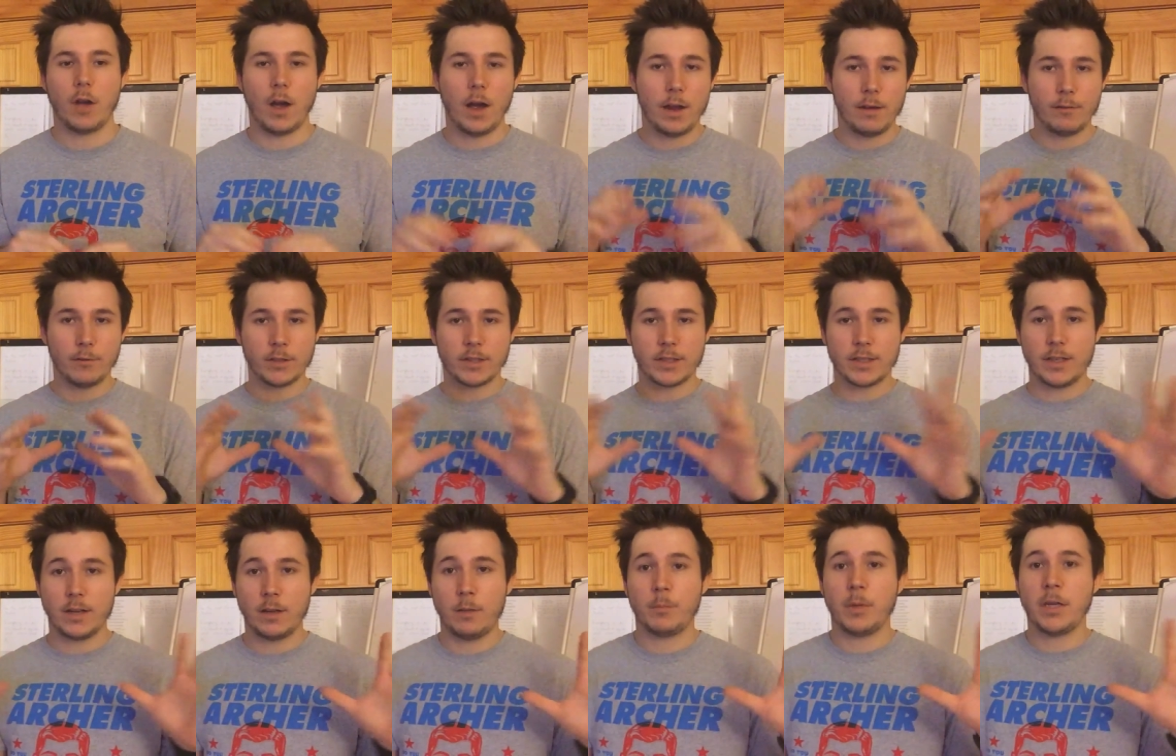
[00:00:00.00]
I have a
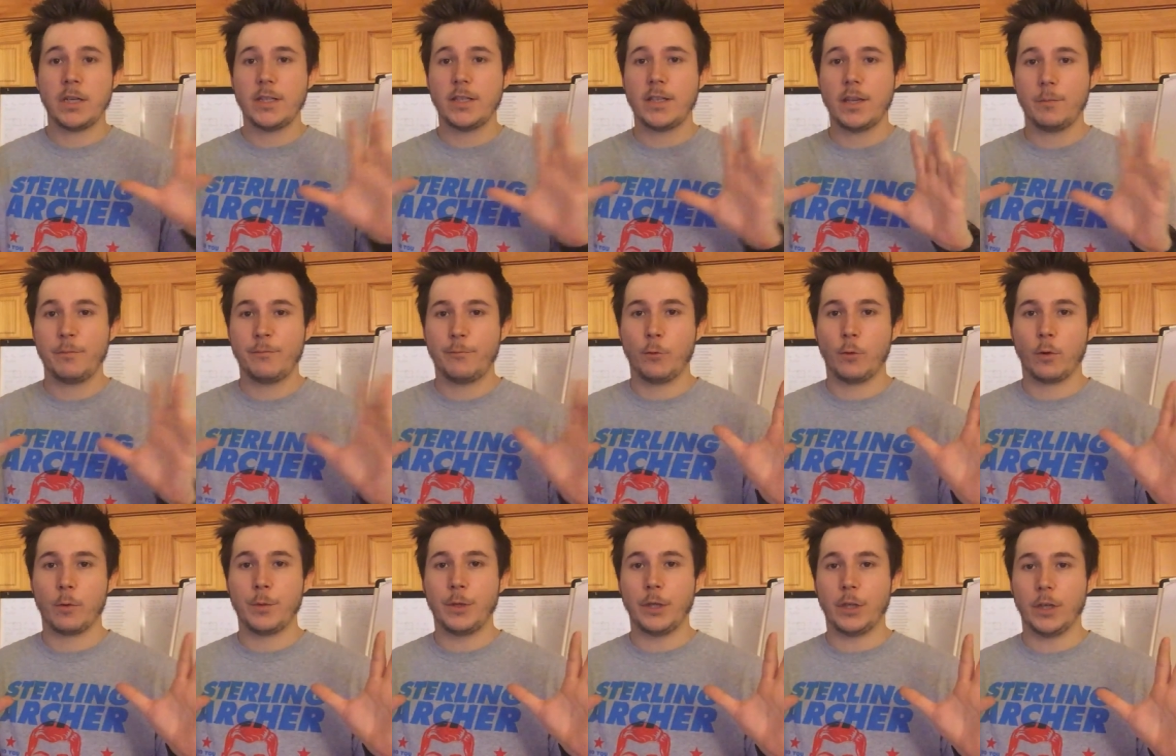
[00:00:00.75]
step by step
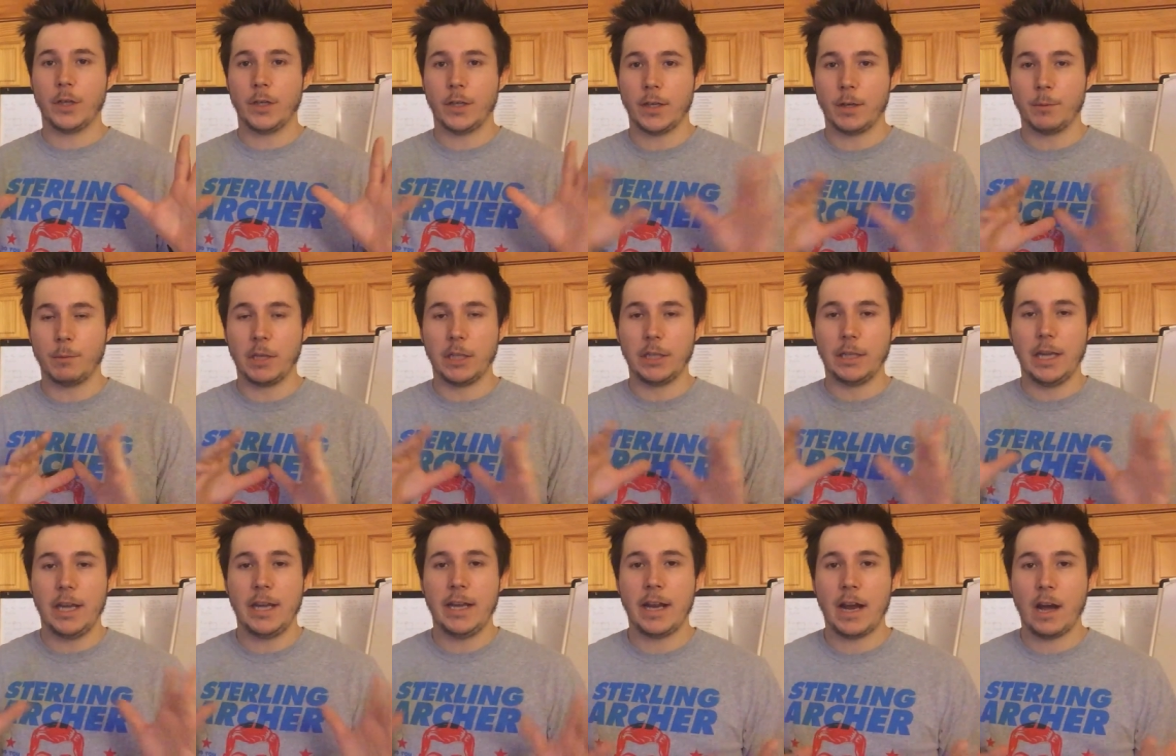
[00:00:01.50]
formula, and I'm going
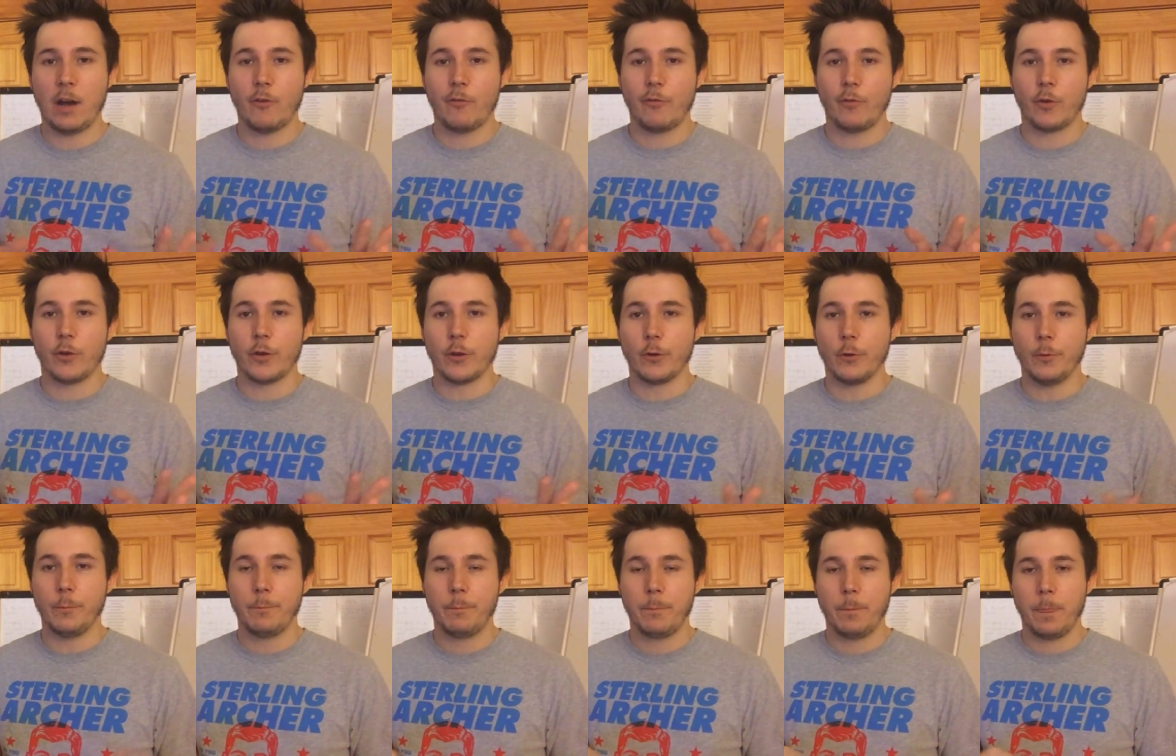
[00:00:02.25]
to lay it out for
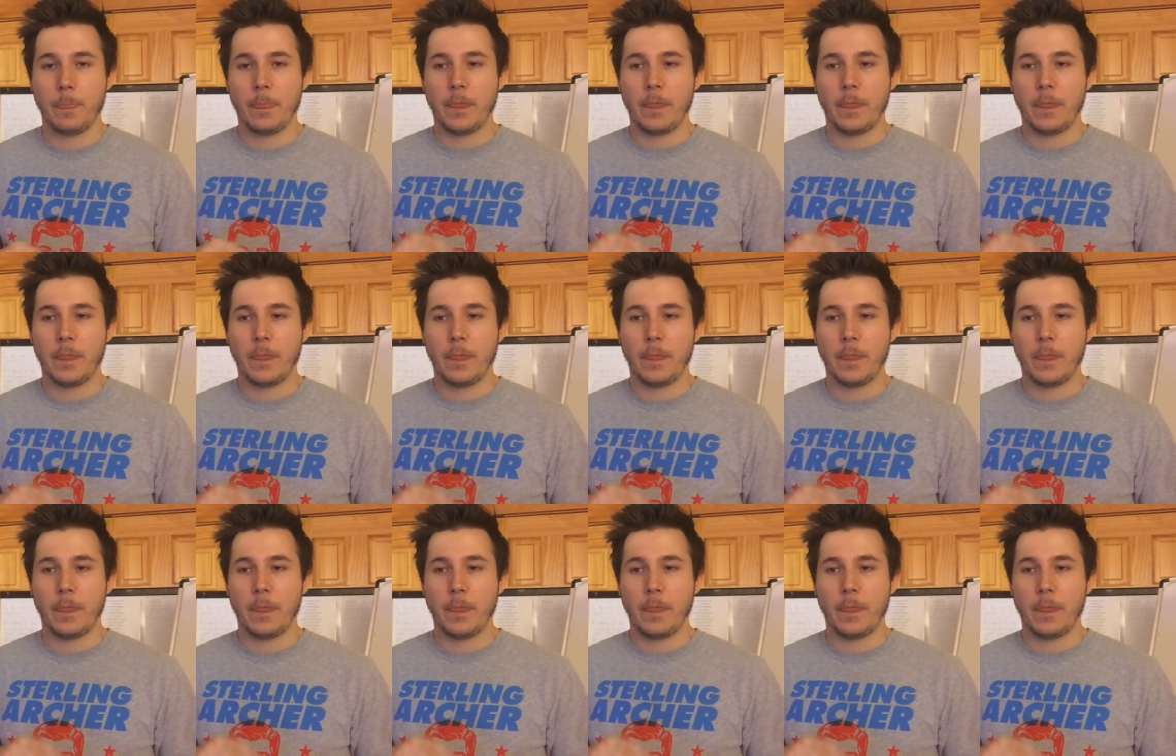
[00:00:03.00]
you.